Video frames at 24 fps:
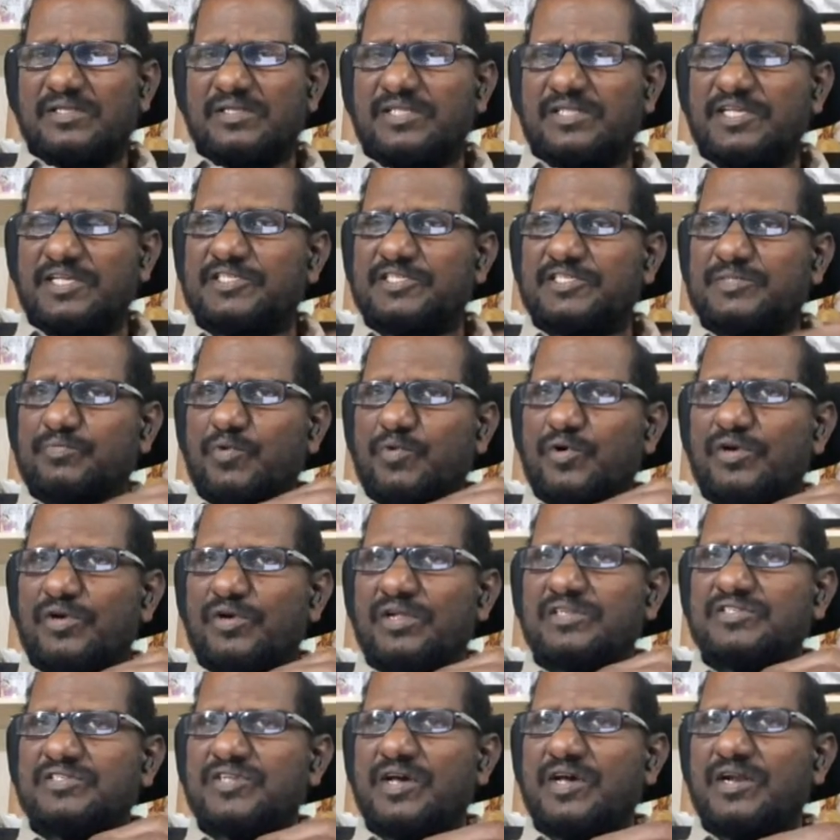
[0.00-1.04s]

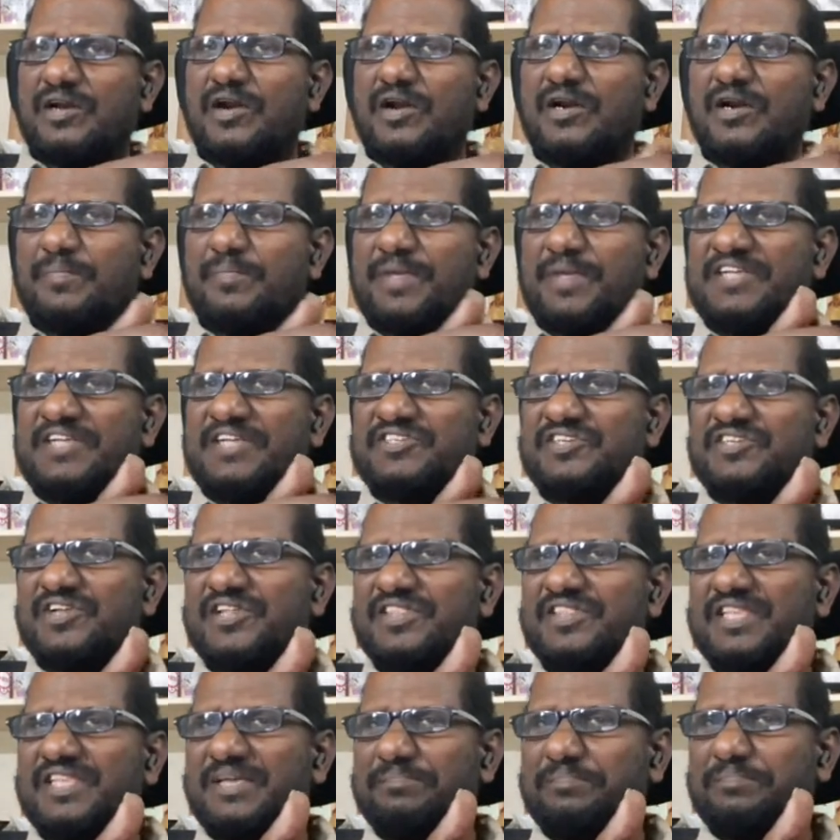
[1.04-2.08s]
based
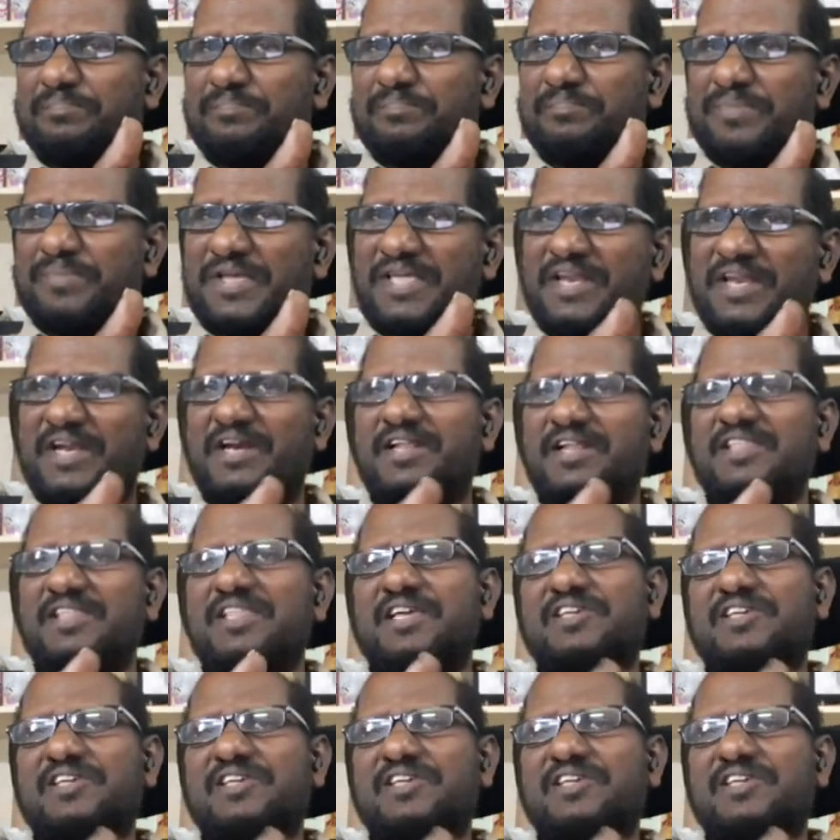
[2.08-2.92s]
on the period in the